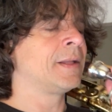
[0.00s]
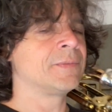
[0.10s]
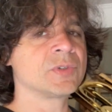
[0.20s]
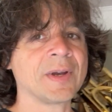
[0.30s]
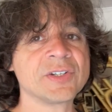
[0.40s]

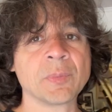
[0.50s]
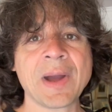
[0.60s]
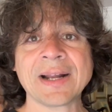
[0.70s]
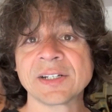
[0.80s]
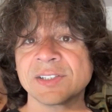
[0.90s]
So as you
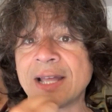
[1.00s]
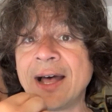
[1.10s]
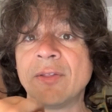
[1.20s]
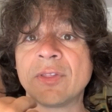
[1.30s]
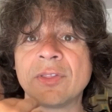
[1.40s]
practice
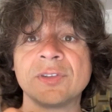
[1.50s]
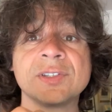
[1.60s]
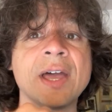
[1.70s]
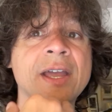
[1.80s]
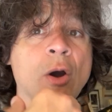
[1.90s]
that,
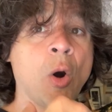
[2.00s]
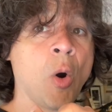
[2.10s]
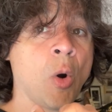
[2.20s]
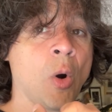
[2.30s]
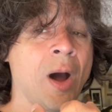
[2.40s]
say
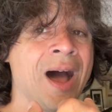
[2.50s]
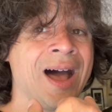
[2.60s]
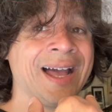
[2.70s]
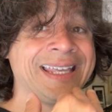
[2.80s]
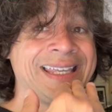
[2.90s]
O,
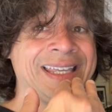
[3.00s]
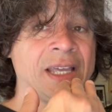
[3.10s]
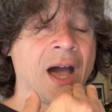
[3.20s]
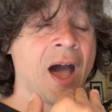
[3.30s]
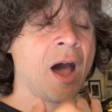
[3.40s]
I, E,
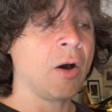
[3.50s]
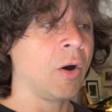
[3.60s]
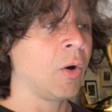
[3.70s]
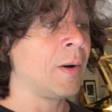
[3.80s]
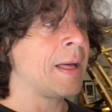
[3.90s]
ah,
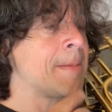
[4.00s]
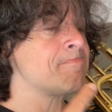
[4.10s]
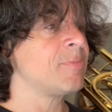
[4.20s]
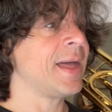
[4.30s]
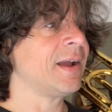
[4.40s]
O.
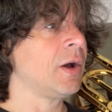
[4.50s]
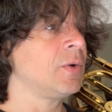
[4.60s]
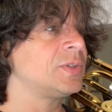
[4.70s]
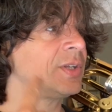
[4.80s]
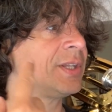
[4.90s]
Then go
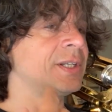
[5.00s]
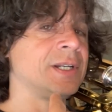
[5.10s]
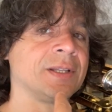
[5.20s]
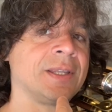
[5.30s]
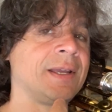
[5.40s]
to
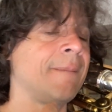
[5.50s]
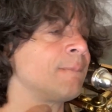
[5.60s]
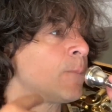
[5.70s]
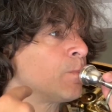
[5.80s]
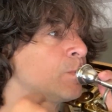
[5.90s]
the
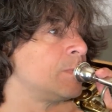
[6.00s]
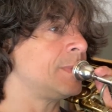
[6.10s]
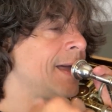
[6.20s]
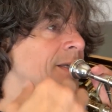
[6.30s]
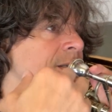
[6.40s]

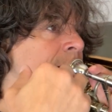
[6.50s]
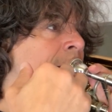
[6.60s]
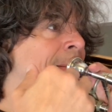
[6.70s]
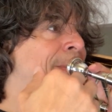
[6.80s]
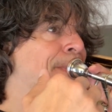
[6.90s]
next.
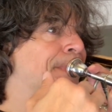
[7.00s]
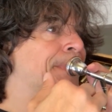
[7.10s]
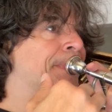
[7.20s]
E.